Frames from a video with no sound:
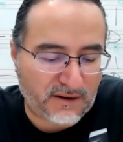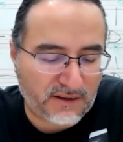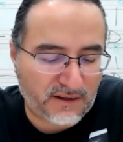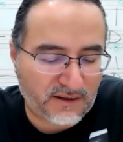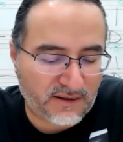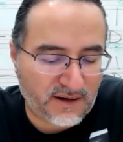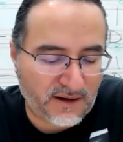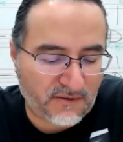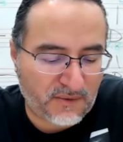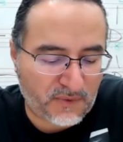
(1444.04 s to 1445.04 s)
Look at the
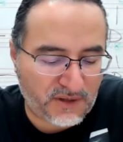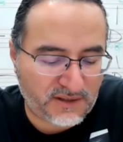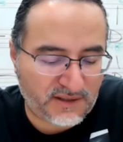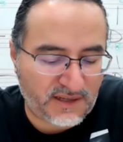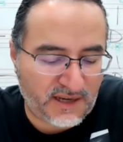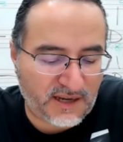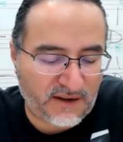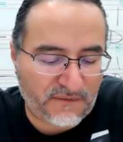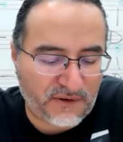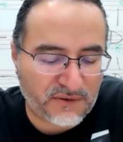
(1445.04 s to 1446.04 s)
diagram we see, and
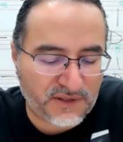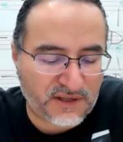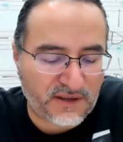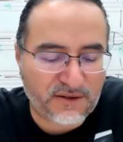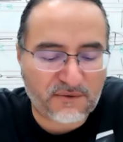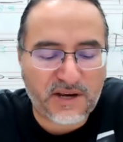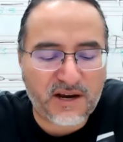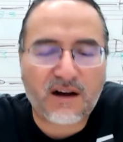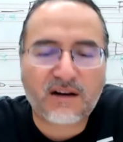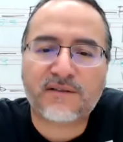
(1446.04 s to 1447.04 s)
if you see 3
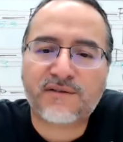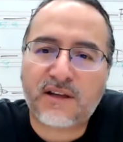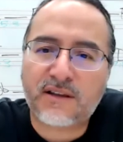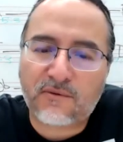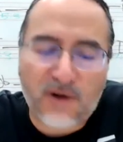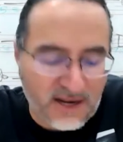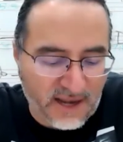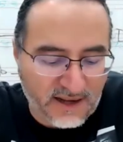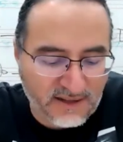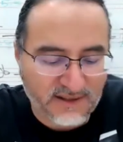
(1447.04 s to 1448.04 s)
octaves on the
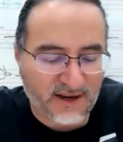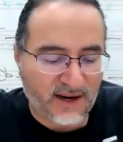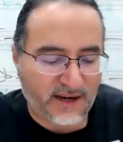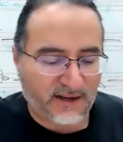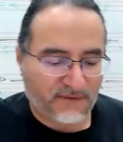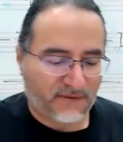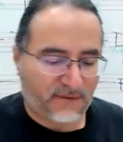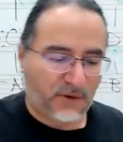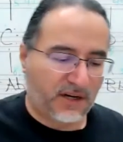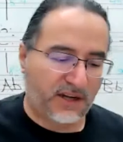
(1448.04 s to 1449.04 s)
right-hand side, if
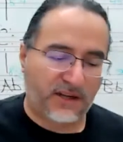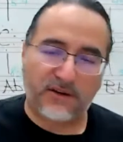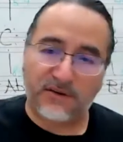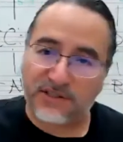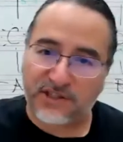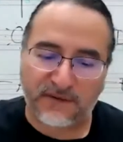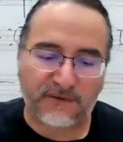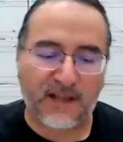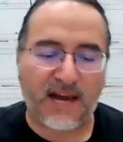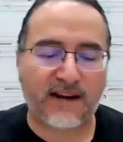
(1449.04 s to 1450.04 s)
we're going to use G
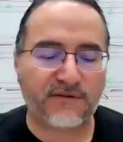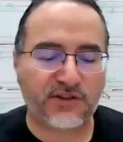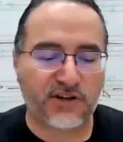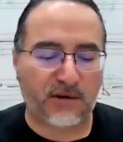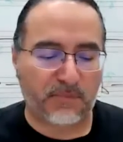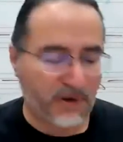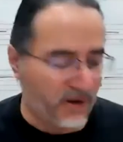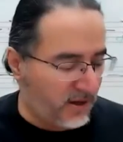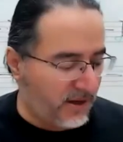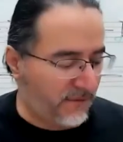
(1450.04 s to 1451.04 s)
flat, F sharp.
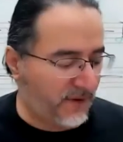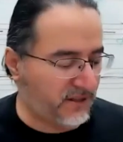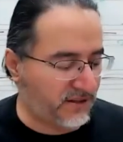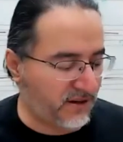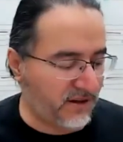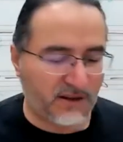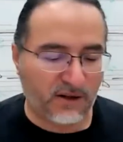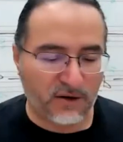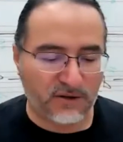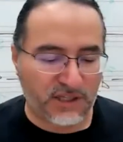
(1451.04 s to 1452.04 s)
If I start on the
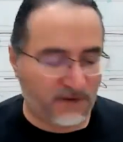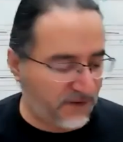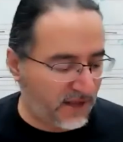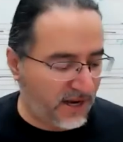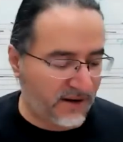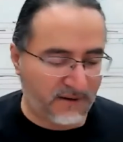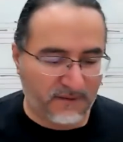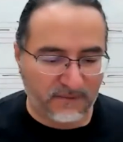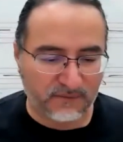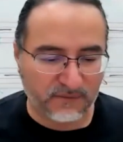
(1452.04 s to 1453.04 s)
low G flat,
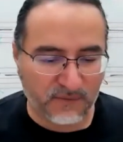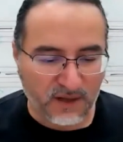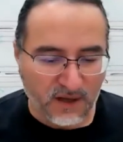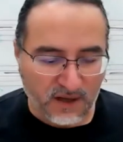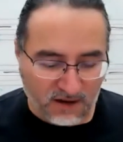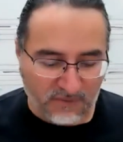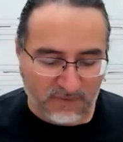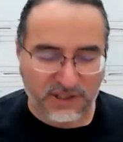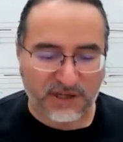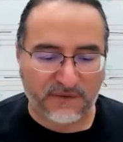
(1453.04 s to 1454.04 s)
go up
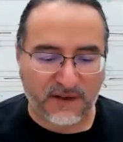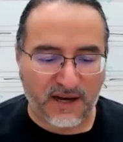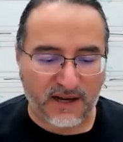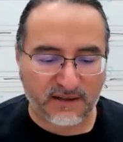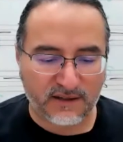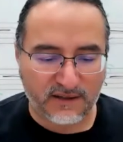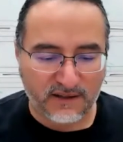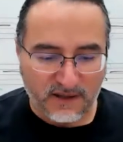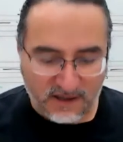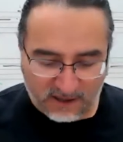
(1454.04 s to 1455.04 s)
a G flat,
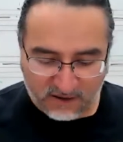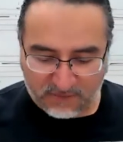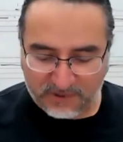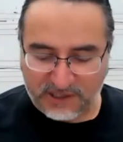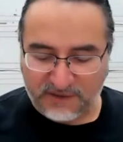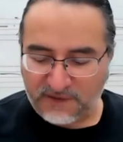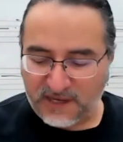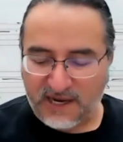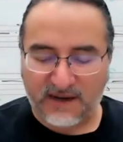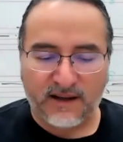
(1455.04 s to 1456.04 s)
go up a G
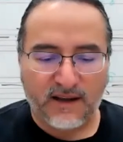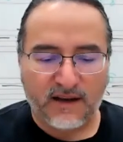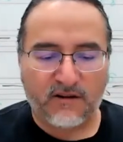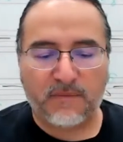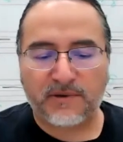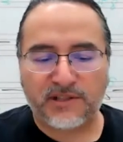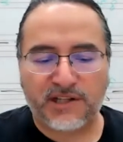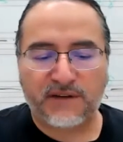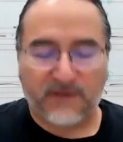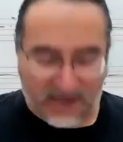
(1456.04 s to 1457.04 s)
flat, go up a
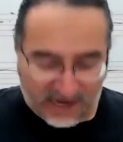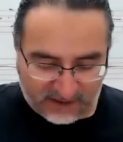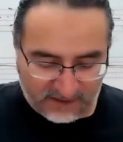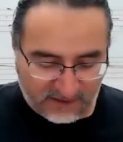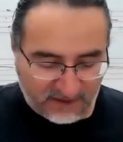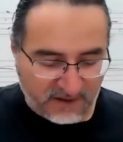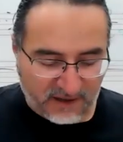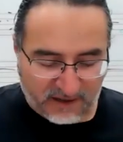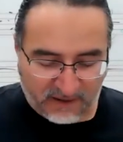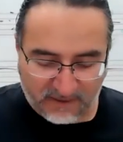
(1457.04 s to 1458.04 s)
G flat. Okay,